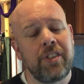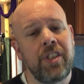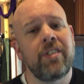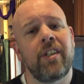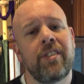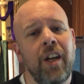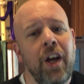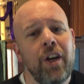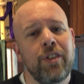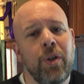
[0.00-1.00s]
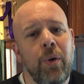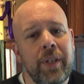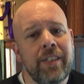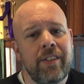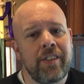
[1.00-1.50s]
Jesus
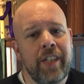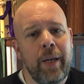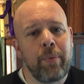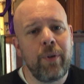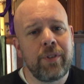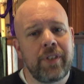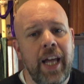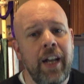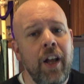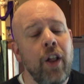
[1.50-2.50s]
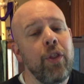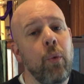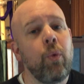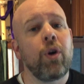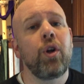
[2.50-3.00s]
told his disciples that the
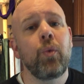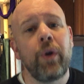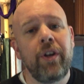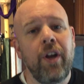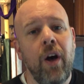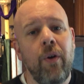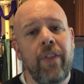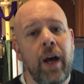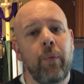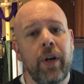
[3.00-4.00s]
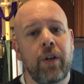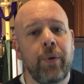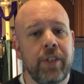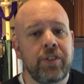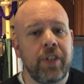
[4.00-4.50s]
world would know that we're
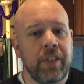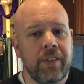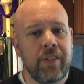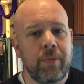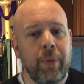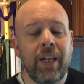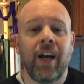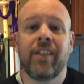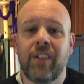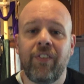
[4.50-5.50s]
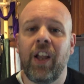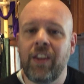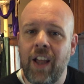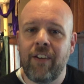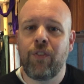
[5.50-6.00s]
Christians because of the
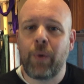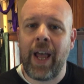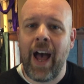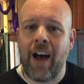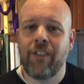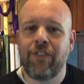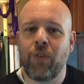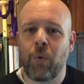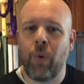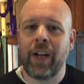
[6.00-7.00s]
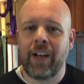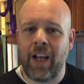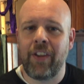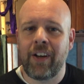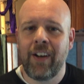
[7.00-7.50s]
love we have for one
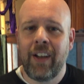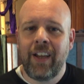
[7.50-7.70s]
another.